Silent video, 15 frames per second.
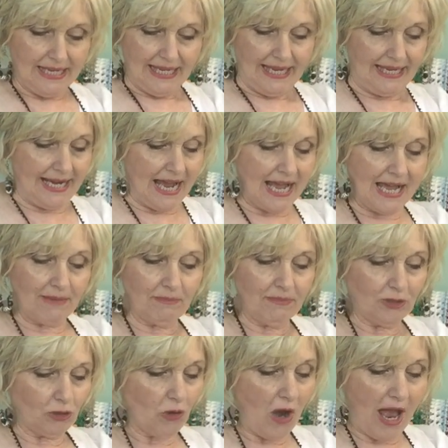And I'm
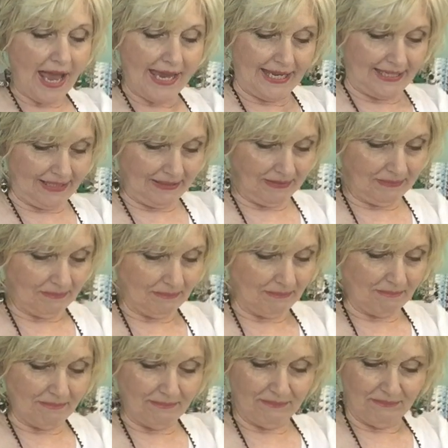trying
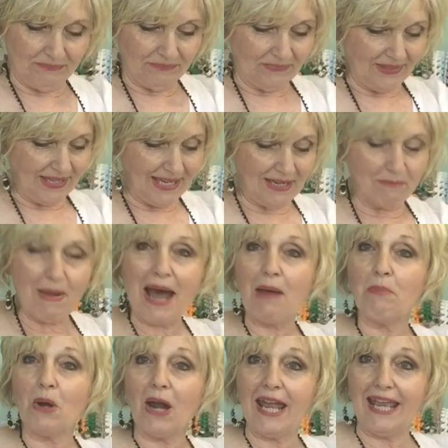in my
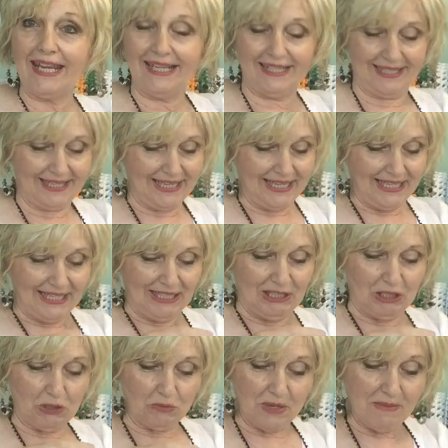brain
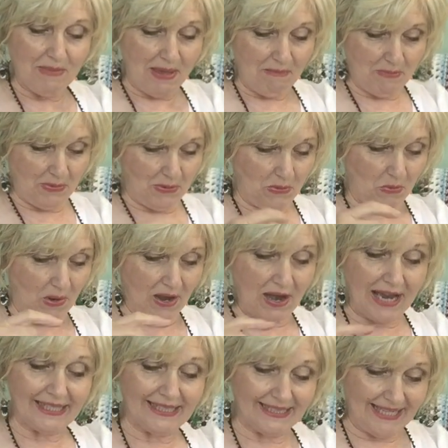to remember where
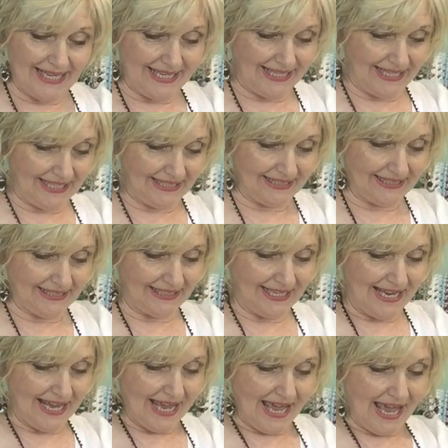I've seen this.
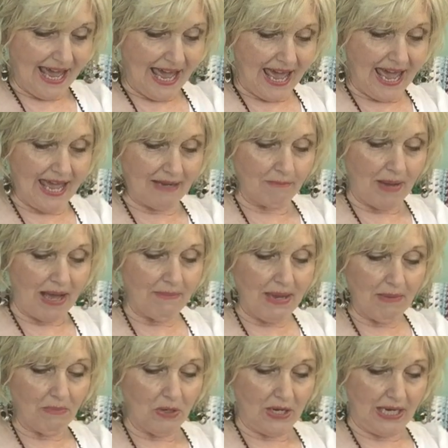And my
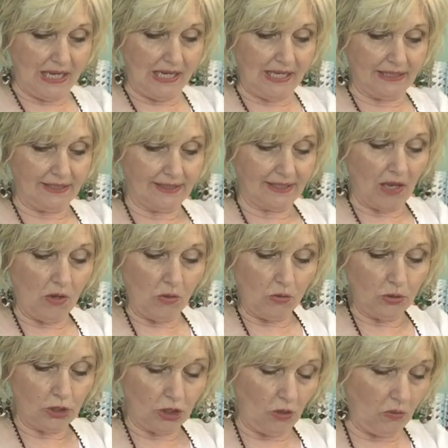memory is so
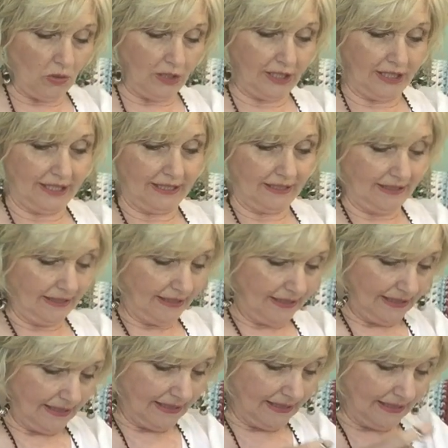short,
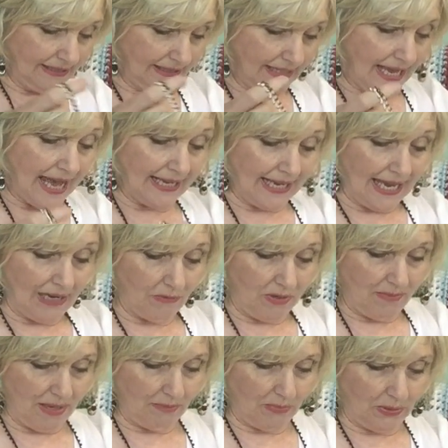I can't
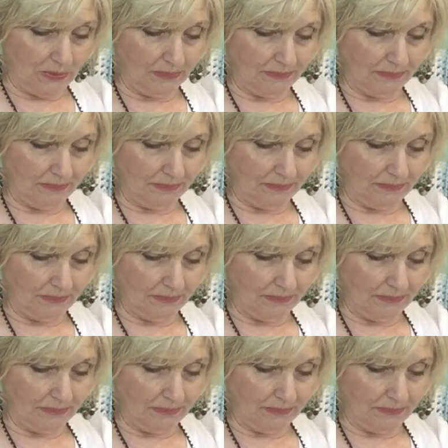remember.